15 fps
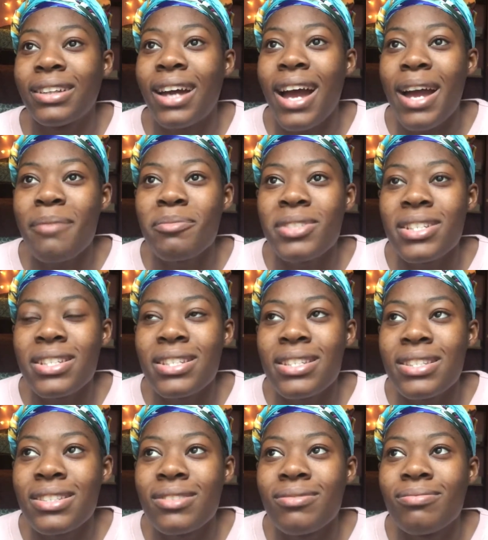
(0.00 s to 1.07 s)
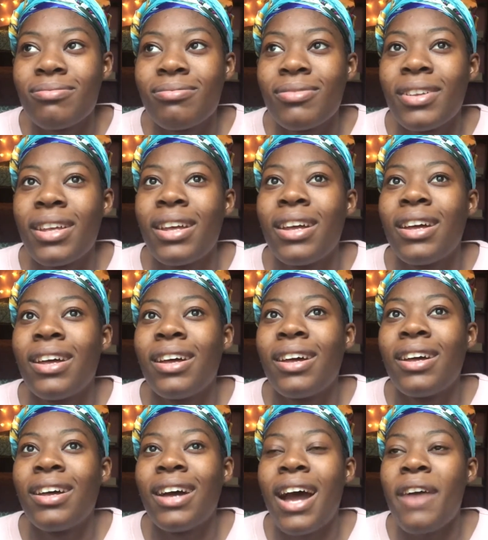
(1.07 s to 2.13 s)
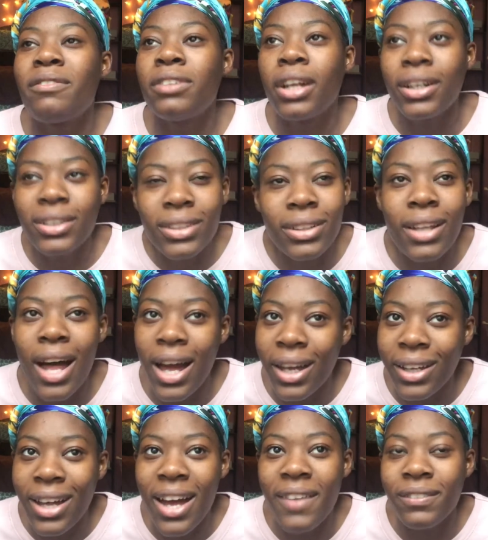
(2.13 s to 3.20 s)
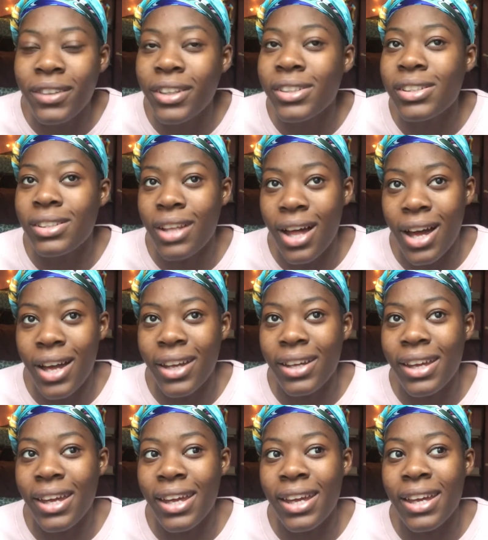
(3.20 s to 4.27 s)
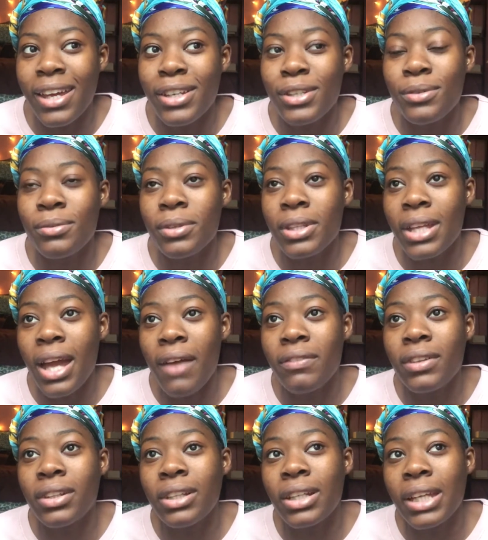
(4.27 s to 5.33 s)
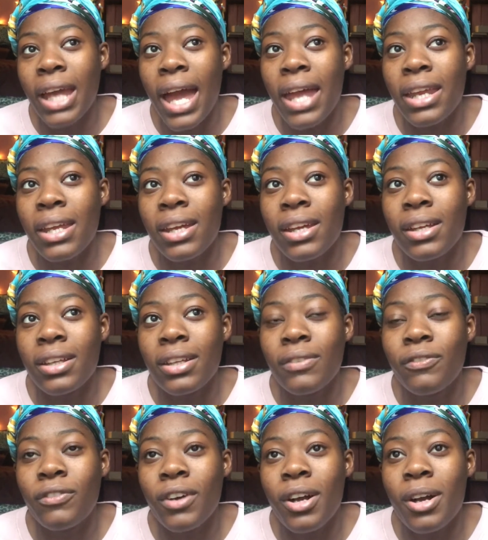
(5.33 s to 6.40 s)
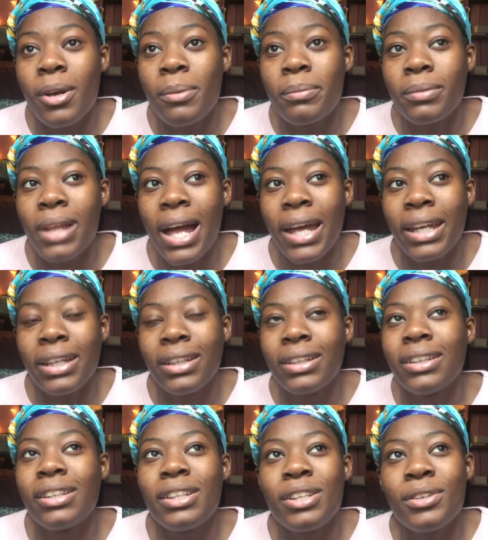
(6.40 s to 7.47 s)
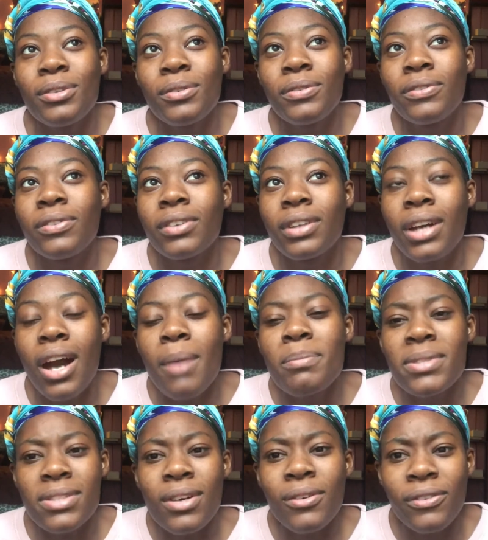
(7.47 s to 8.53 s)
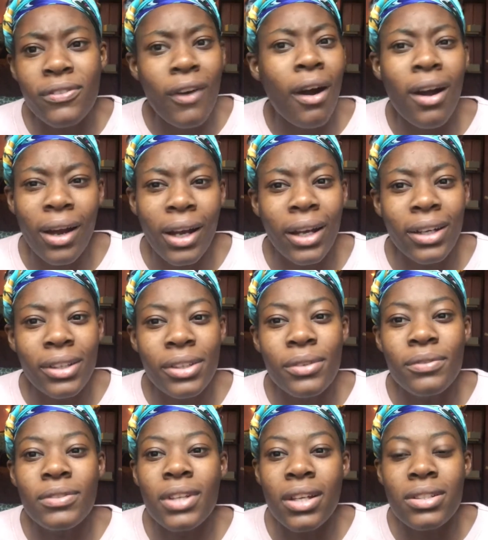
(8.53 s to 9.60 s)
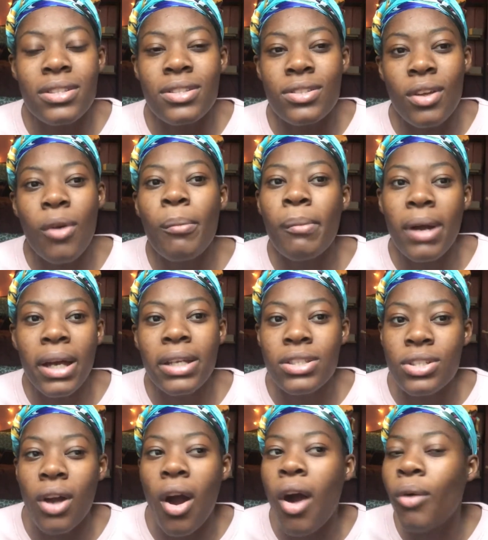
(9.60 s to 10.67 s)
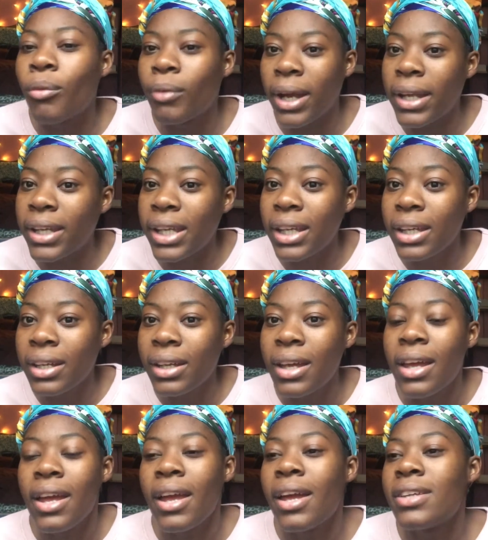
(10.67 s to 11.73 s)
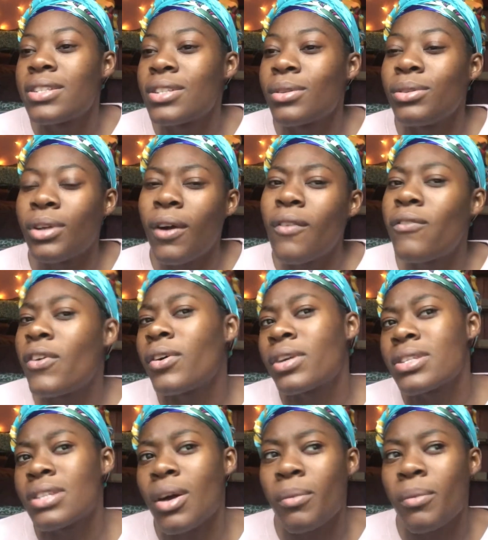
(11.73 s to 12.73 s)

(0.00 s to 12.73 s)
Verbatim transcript: I'm just, I've learned a lot. I've learned a lot. And you really have to look at it from like, you've come so far, you've done so much already. So don't focus on